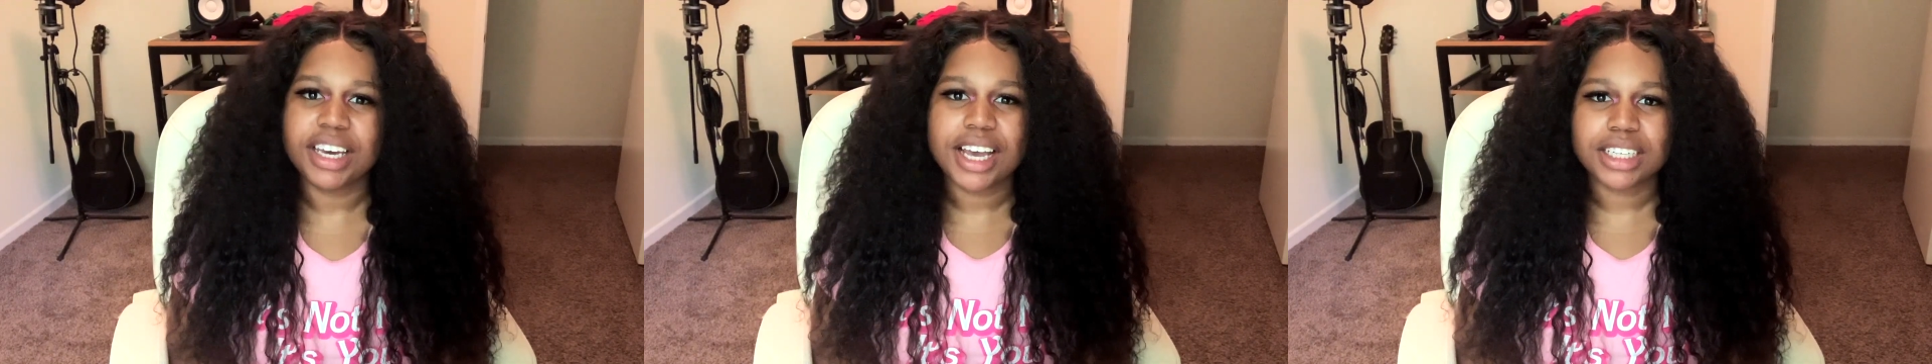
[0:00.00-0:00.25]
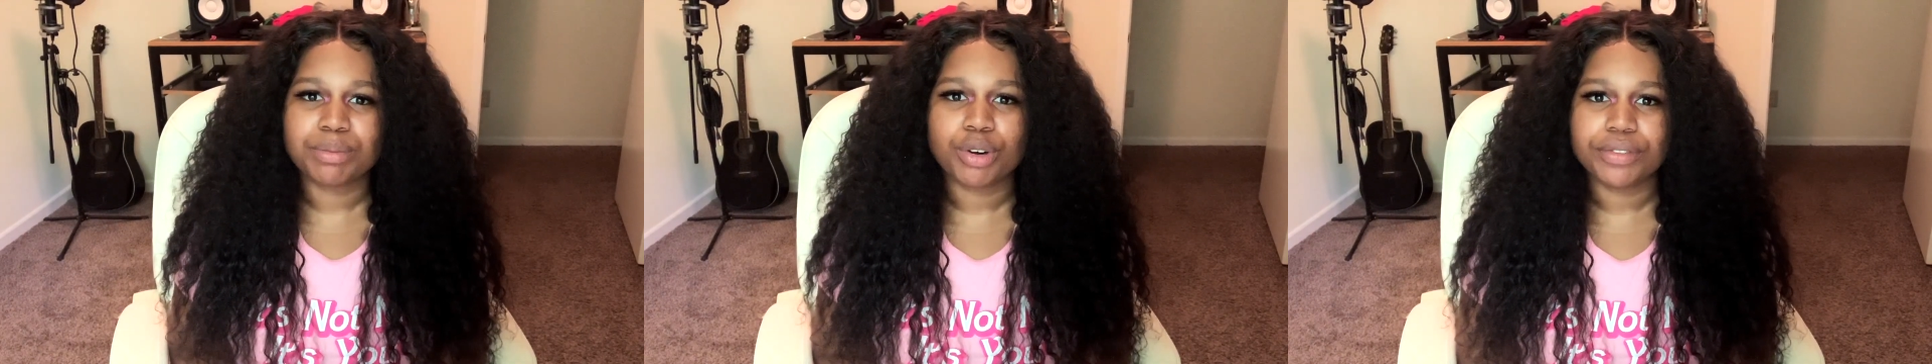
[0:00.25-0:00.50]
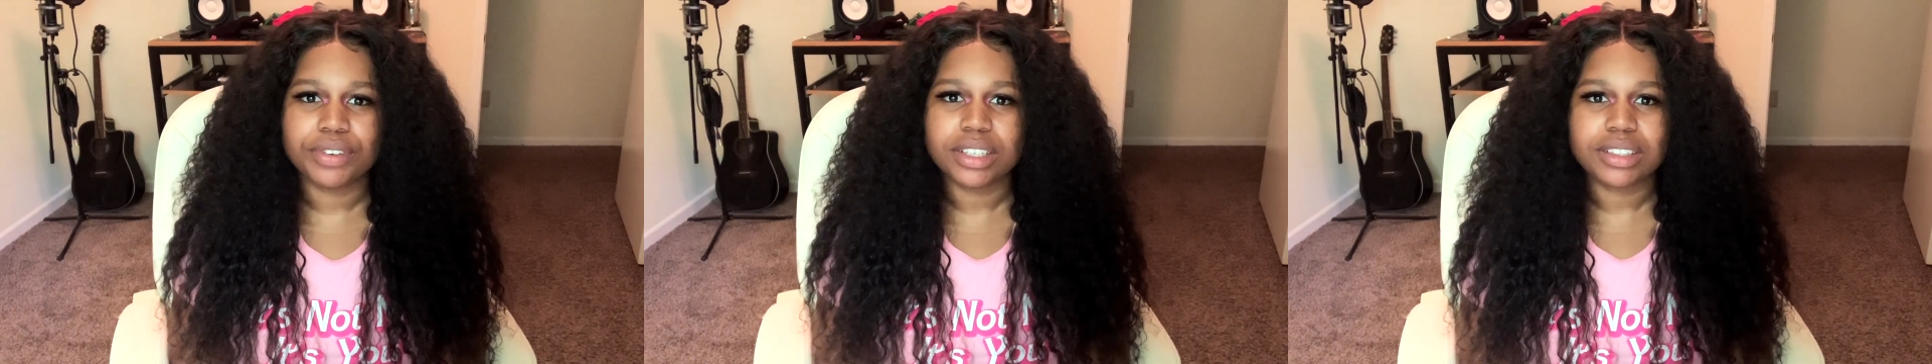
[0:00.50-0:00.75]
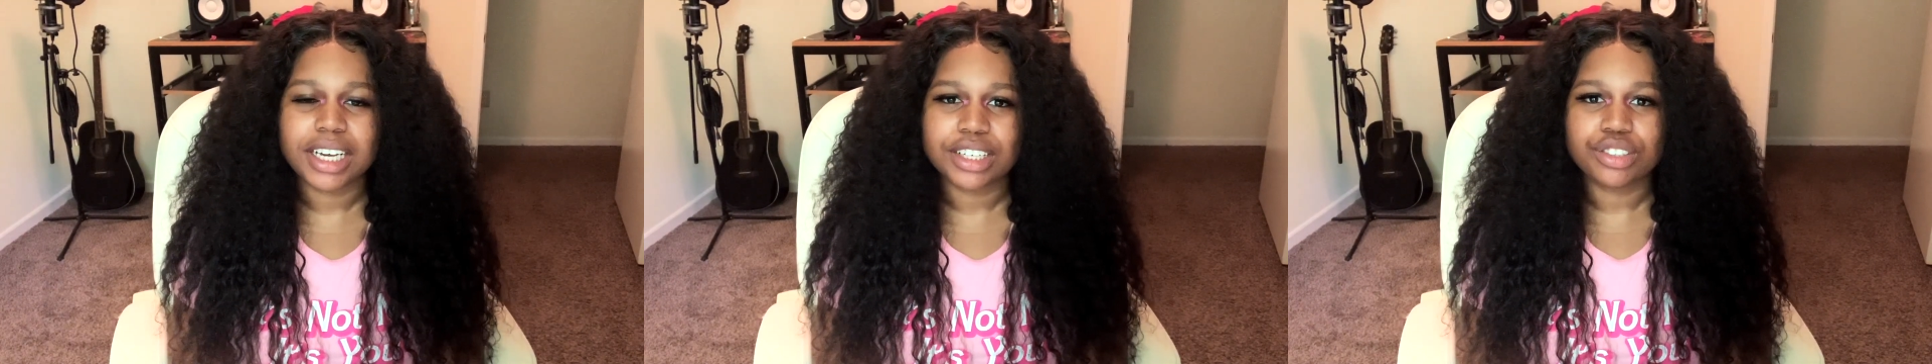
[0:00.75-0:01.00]
It has more of
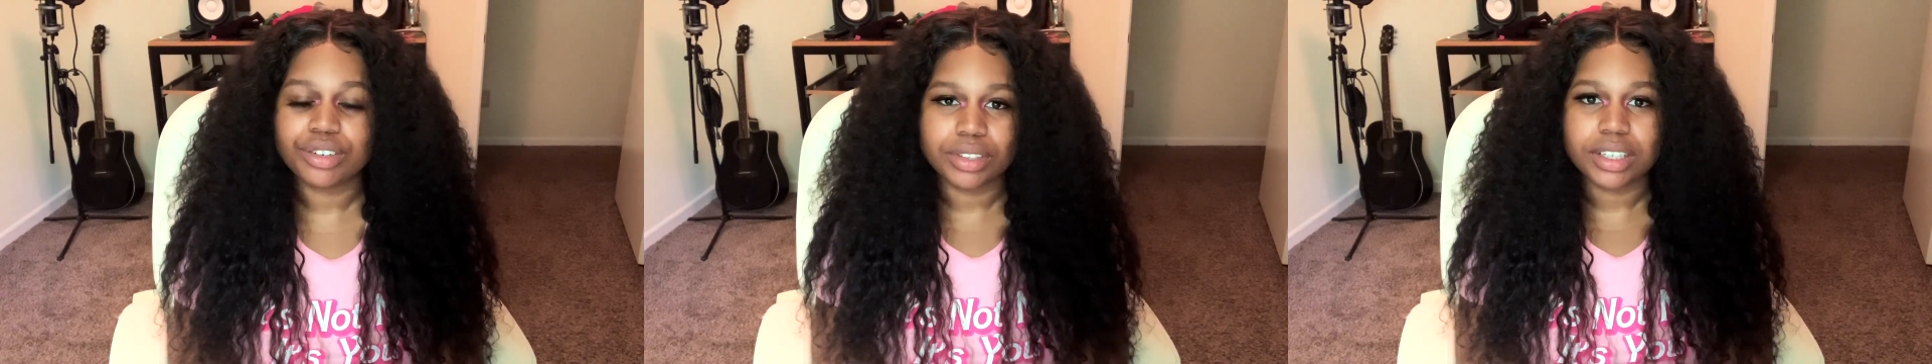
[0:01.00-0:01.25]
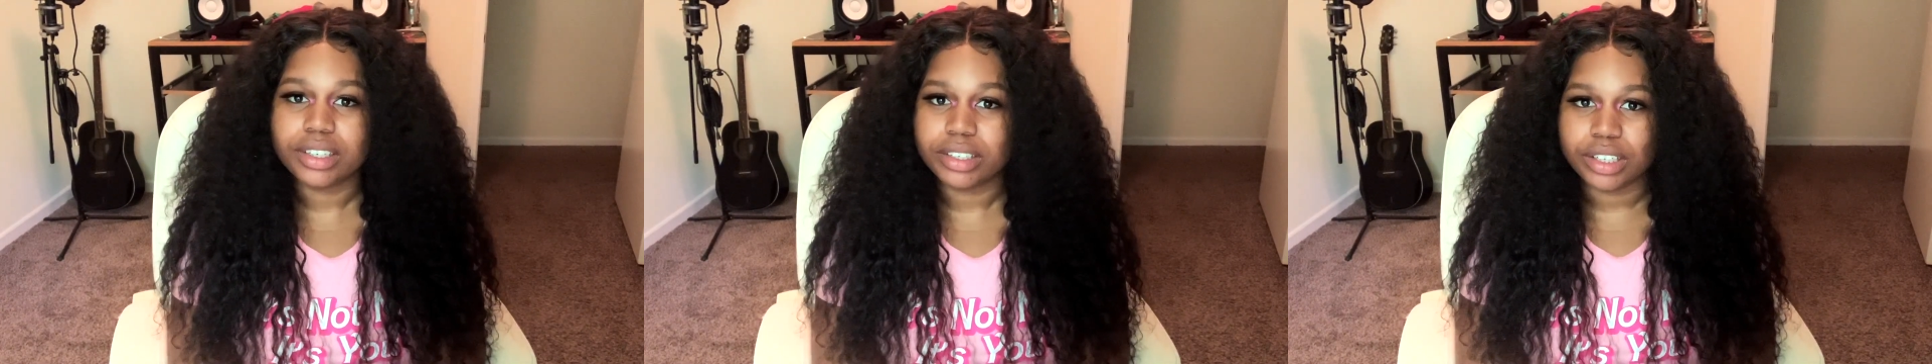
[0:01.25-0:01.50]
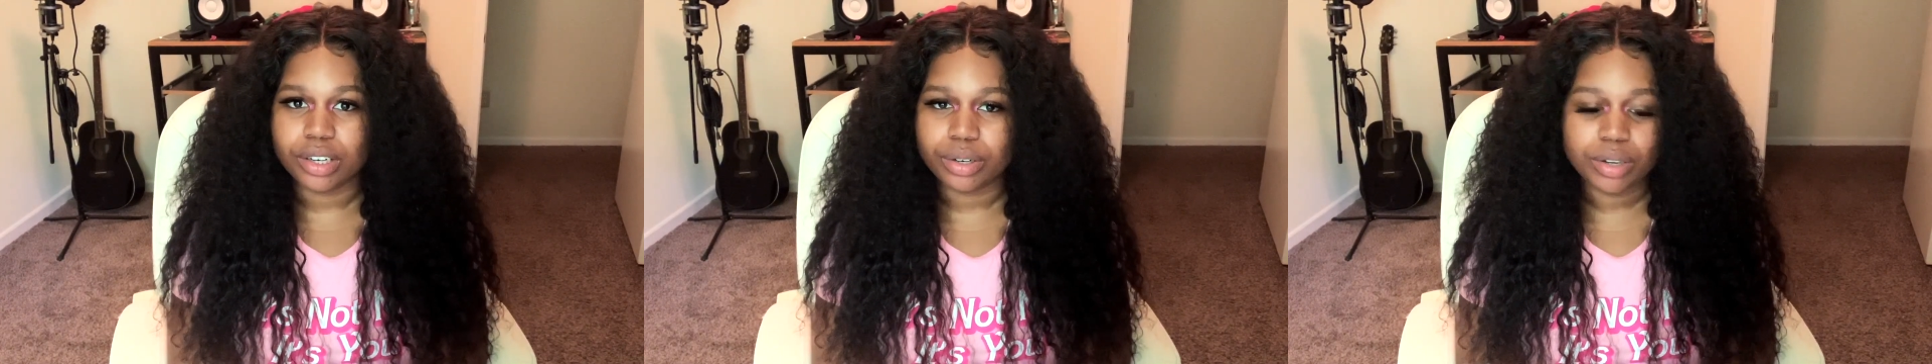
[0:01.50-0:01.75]
a texture of the cookie dough.